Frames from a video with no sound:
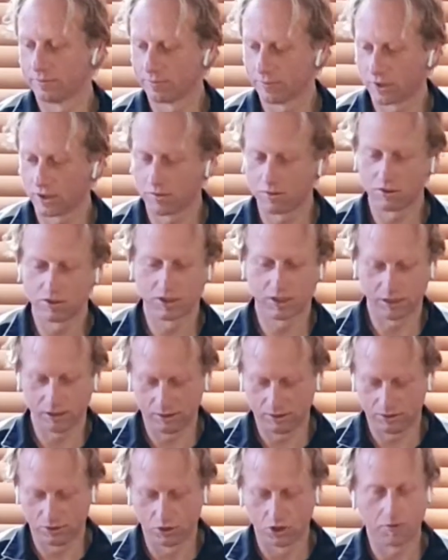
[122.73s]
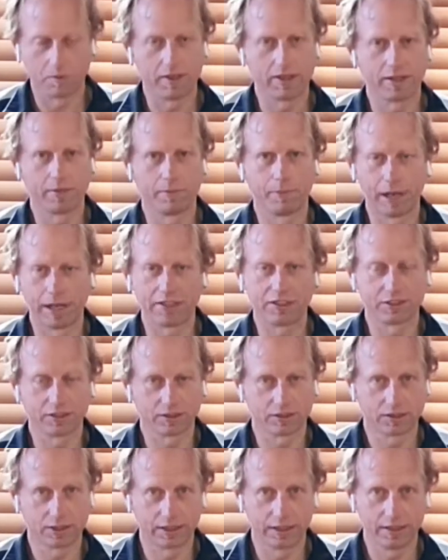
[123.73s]
I'm just going to talk about the
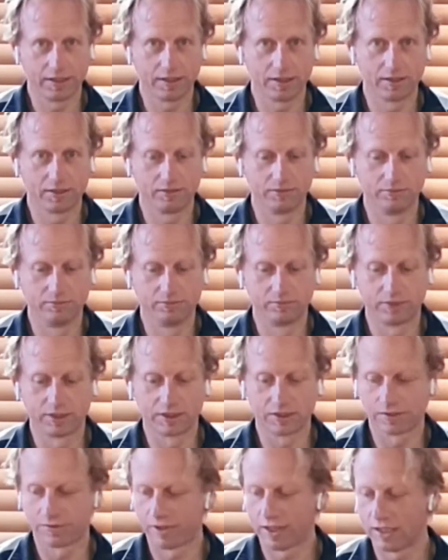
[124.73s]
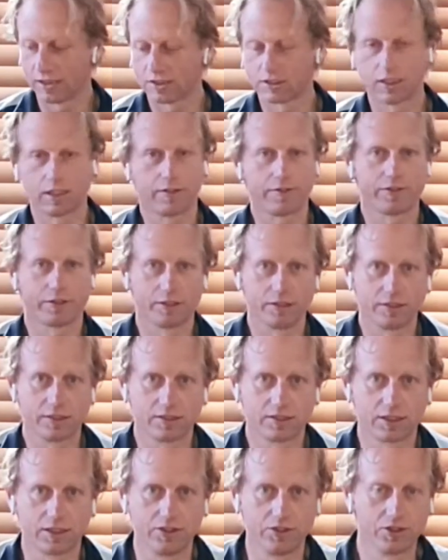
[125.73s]
basics here, and there's advanced stuff that
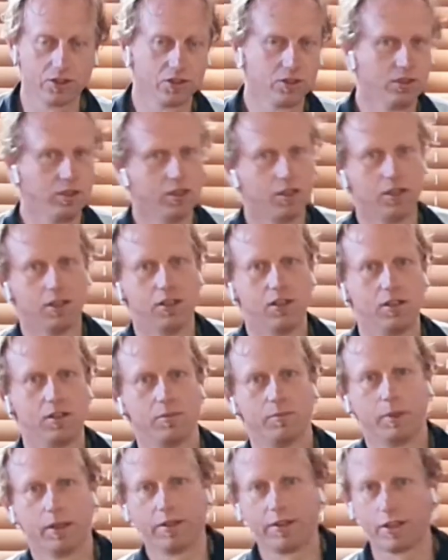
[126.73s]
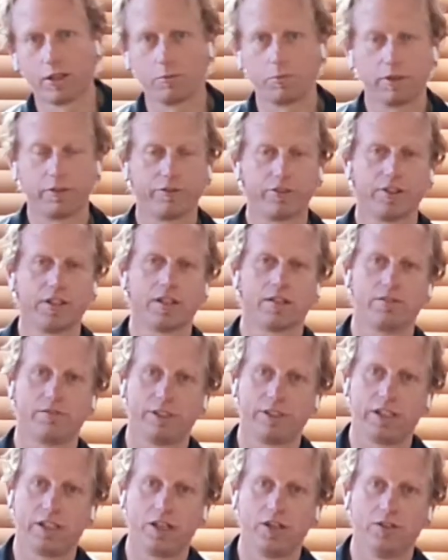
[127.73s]
this can do, but that'll be for another
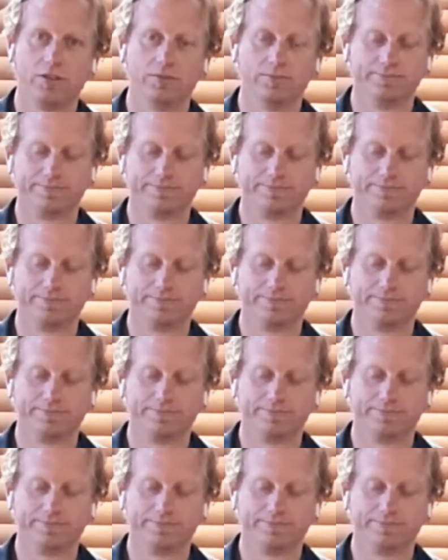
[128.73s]
video.